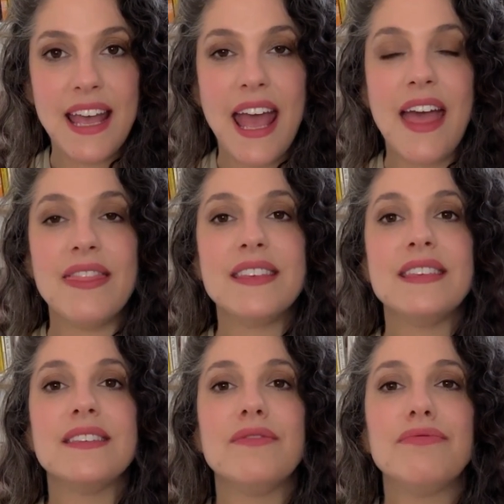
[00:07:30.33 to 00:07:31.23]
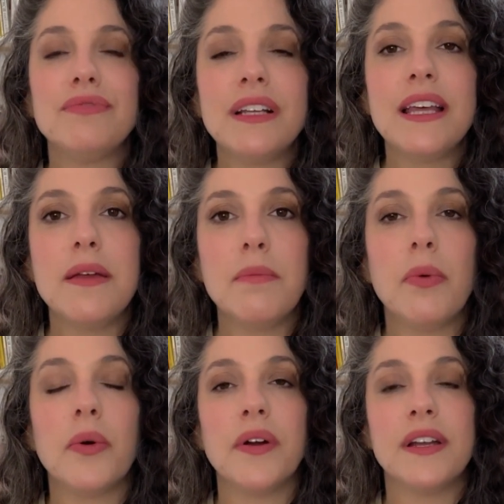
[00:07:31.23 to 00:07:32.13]
And this is a really
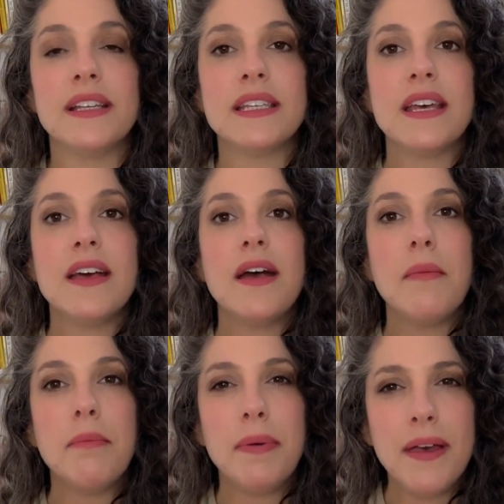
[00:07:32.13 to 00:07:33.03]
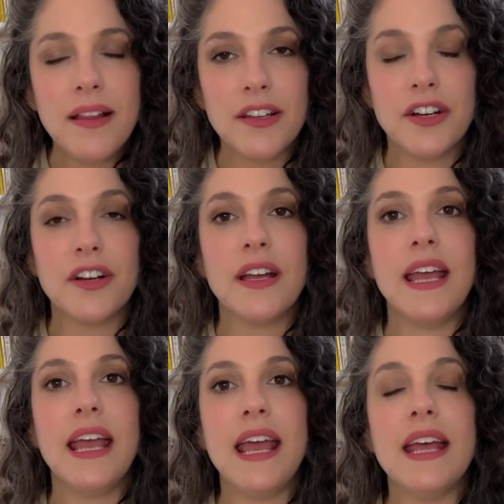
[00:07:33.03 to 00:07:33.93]
important pillar
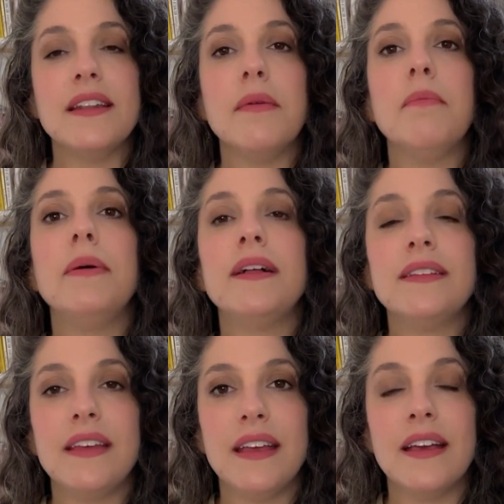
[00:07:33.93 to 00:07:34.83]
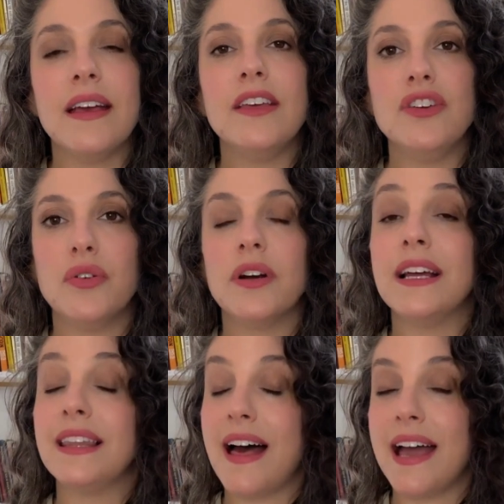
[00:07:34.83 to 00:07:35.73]
in building your
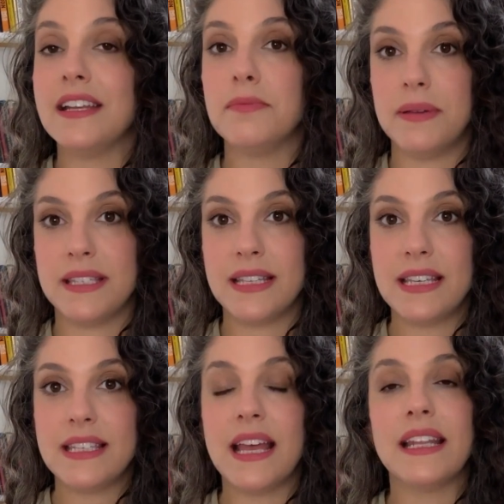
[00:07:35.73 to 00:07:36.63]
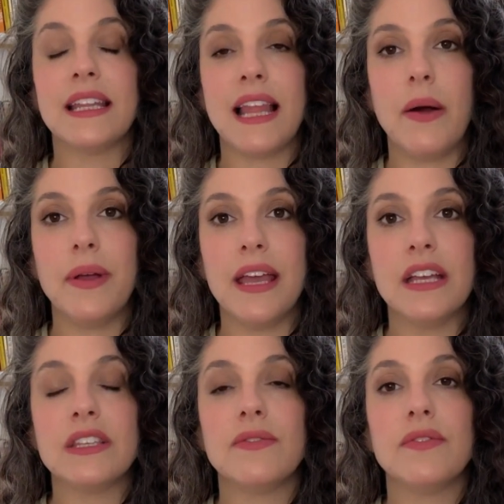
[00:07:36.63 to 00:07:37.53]
aligned business and allowing
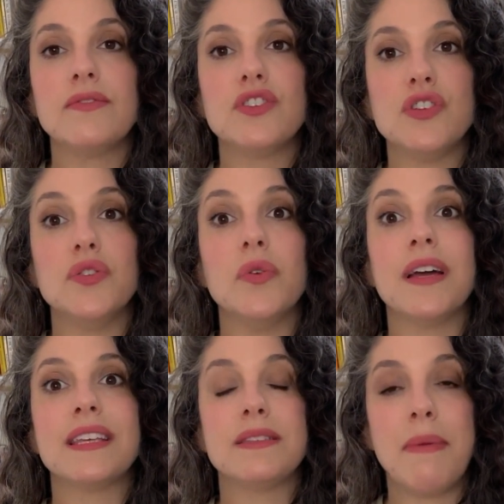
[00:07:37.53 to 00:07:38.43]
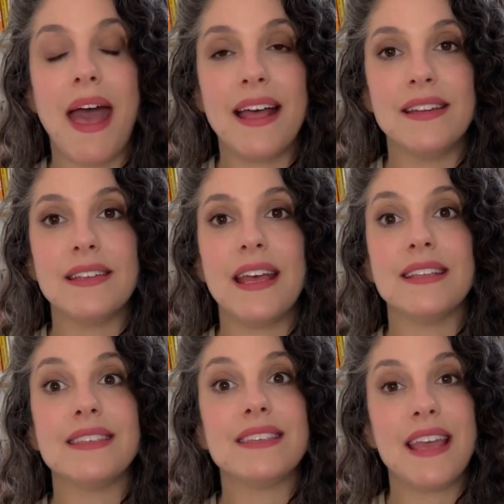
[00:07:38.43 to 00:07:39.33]
it to expand and
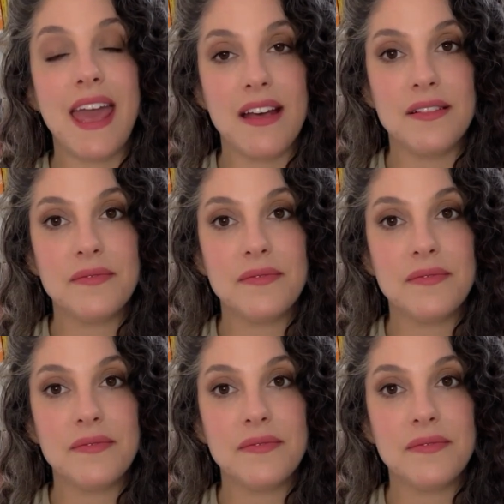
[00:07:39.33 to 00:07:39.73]
scale